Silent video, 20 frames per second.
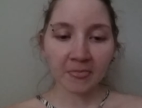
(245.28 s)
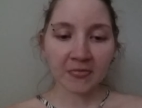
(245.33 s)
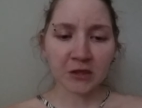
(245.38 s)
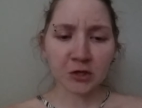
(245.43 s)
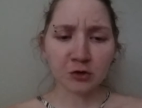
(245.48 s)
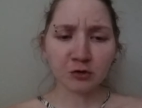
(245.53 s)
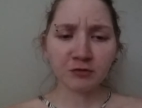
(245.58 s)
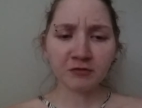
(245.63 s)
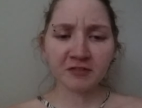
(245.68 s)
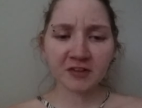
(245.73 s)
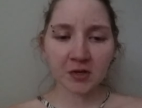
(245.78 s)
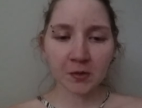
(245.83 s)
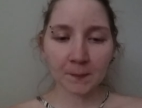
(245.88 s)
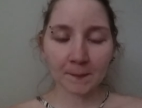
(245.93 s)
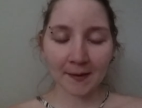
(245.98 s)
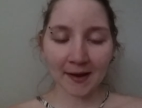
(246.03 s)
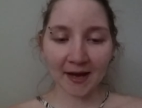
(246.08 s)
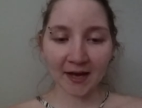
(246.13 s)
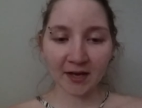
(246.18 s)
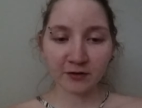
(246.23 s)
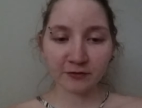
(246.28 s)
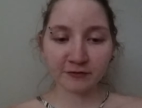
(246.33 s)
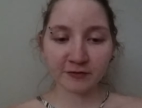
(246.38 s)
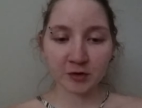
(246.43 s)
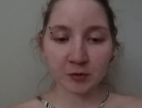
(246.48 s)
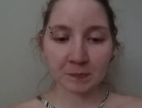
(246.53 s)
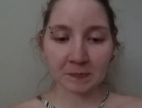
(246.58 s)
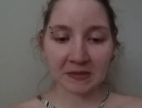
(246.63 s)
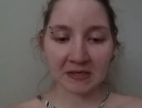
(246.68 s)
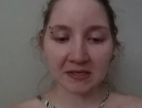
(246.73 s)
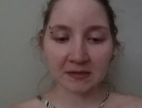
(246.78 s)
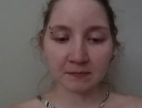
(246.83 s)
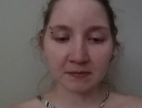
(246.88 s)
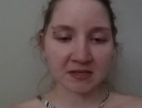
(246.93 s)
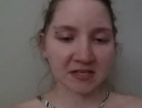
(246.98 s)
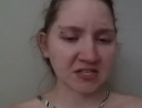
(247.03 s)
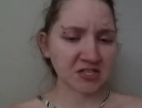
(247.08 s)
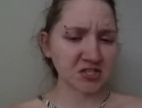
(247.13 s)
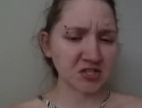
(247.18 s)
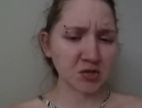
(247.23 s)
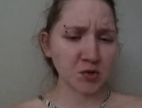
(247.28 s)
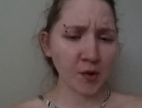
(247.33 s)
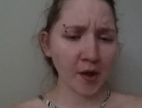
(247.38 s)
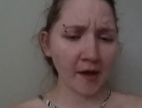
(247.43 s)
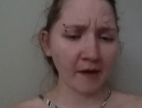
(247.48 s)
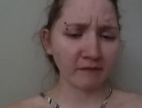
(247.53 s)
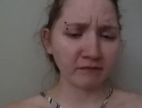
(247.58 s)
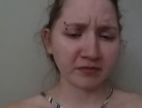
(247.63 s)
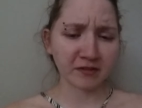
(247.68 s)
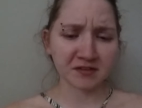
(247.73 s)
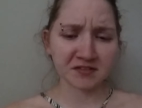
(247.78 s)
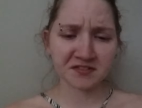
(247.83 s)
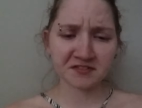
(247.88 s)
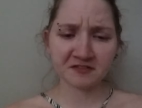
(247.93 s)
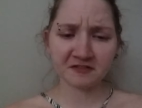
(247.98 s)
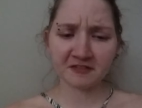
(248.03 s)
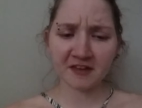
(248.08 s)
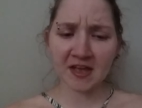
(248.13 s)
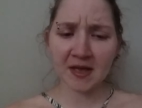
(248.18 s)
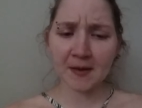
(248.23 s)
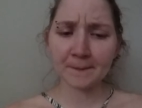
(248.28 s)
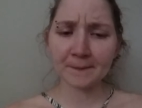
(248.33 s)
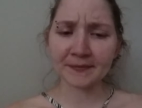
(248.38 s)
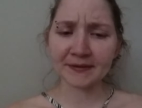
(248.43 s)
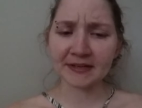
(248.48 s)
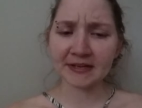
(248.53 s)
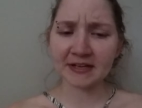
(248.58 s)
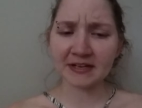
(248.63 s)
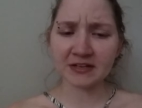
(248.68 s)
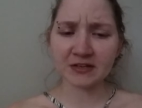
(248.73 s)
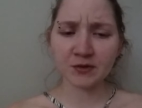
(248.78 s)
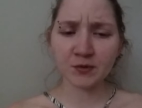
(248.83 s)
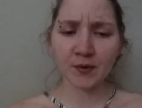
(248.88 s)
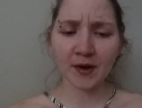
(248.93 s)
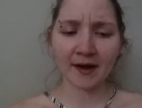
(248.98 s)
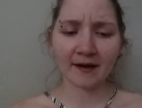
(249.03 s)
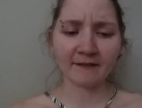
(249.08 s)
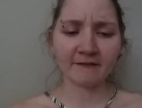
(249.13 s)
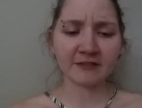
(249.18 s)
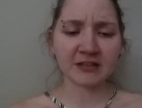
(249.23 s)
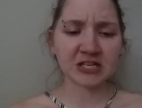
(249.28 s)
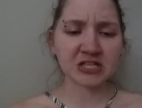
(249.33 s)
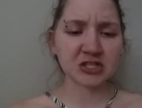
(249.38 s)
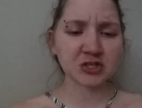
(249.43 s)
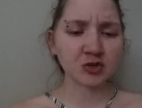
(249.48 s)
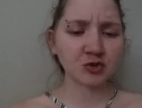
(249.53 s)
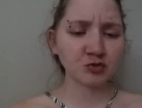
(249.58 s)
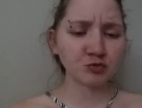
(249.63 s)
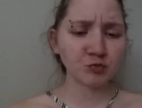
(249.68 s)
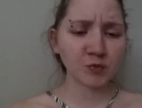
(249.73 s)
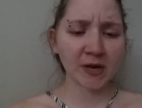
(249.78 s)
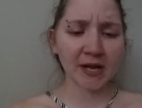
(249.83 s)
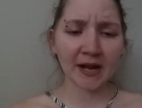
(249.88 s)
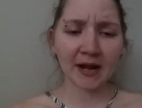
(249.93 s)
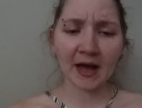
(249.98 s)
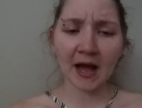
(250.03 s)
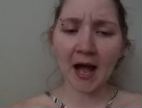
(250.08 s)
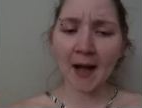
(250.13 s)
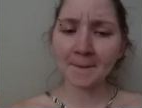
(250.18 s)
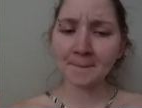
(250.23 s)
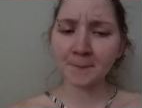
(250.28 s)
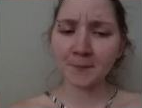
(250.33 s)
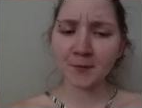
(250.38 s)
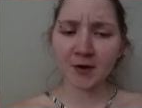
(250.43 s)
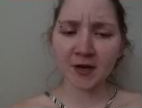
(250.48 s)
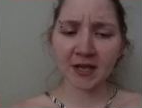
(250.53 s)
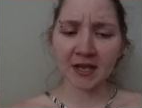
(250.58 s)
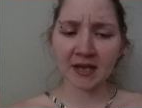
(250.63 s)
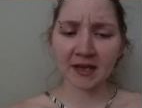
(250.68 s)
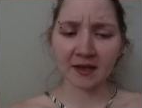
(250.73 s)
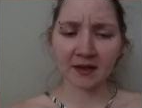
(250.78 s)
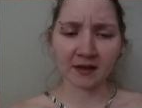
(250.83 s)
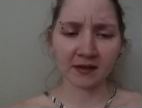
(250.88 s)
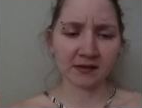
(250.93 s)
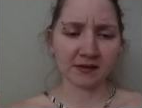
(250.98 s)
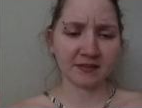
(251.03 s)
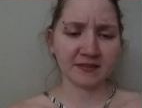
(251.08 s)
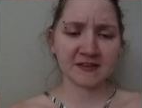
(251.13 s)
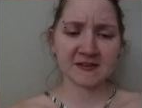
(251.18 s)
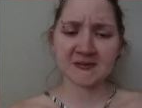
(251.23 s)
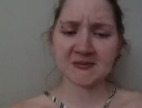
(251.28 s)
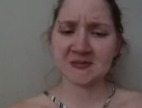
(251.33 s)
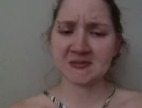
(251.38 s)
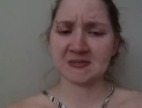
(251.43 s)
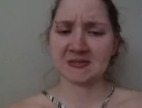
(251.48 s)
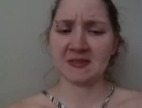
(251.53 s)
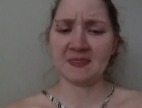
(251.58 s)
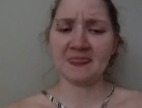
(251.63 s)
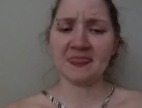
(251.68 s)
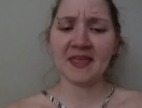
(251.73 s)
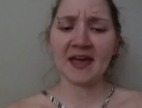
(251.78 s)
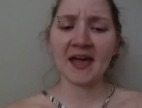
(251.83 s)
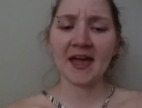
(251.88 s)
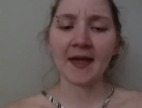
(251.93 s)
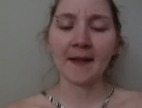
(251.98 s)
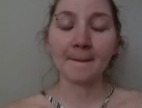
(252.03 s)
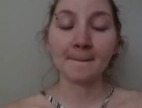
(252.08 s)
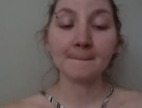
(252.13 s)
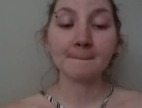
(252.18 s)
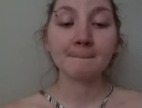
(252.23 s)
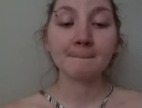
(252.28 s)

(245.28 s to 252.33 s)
You feel bad for me because you have this family and you have this great upbringing and this and that.